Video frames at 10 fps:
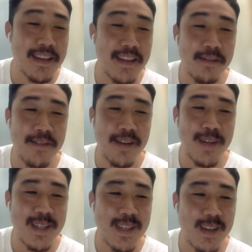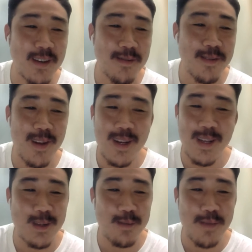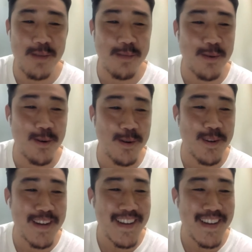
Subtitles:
And then I find myself talking to people.